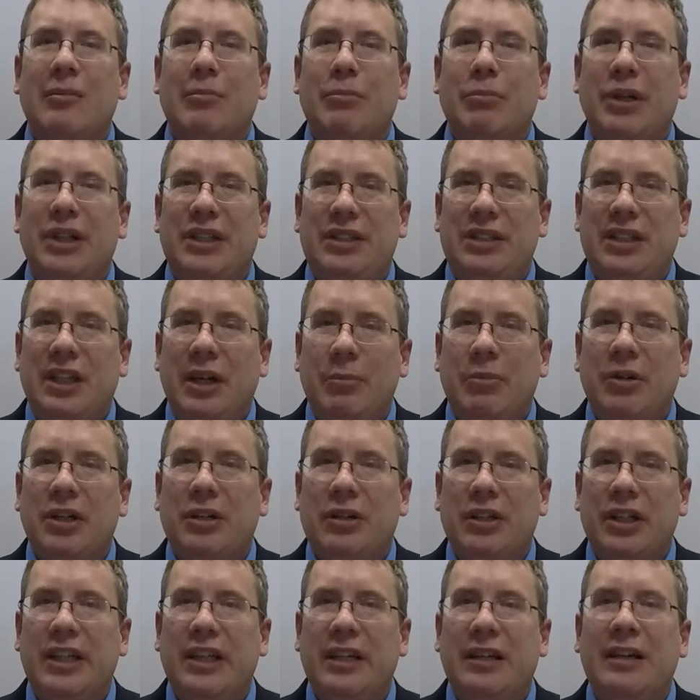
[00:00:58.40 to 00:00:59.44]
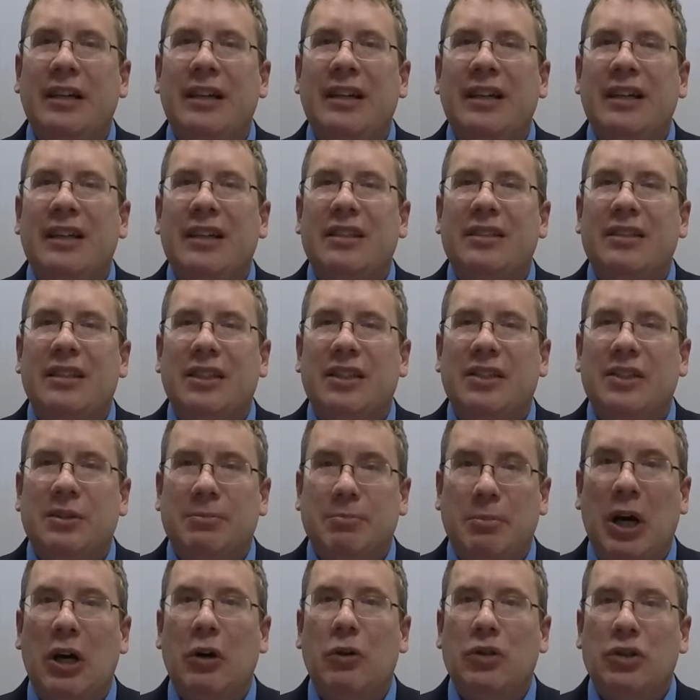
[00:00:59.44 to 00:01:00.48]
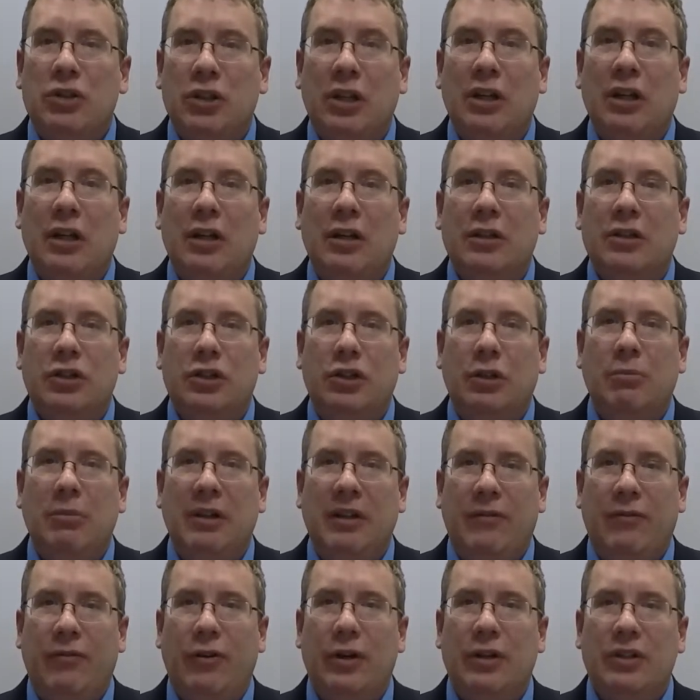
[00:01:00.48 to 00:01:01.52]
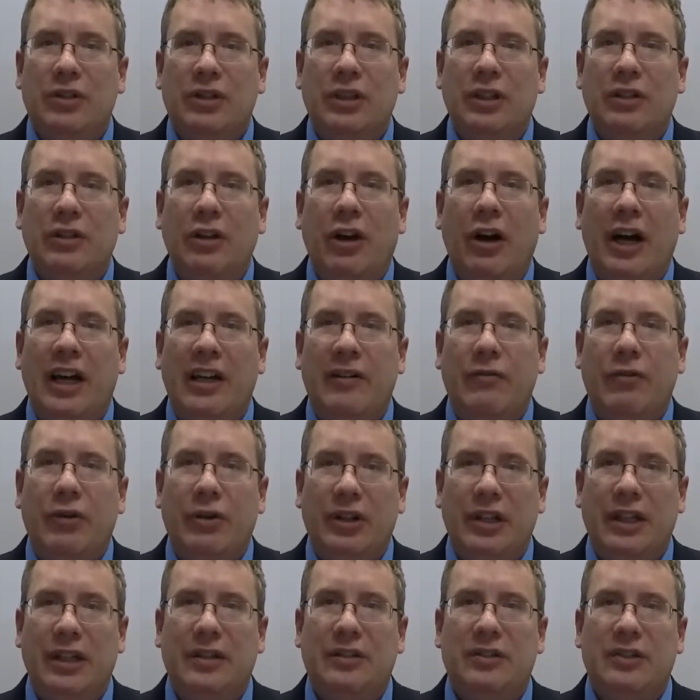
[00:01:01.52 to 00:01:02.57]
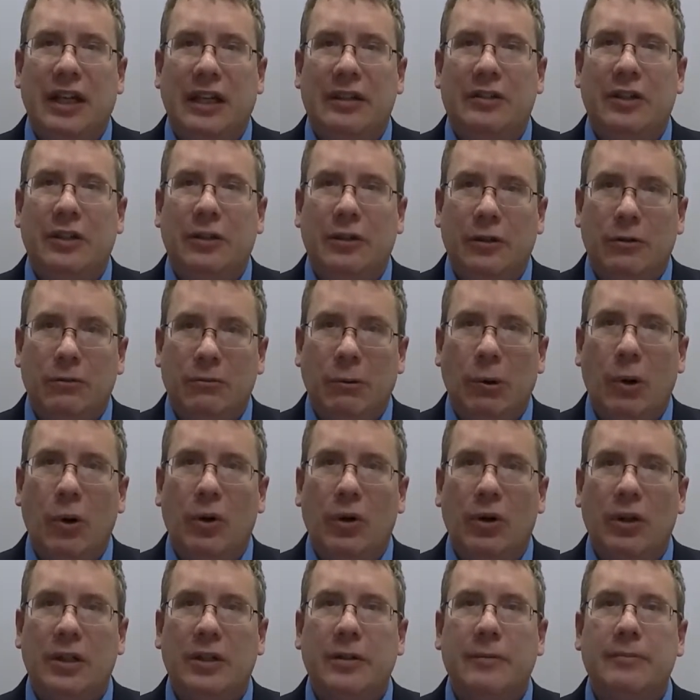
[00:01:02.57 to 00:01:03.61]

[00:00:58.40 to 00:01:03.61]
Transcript: But typically, the spouse should be first in line for the executor role.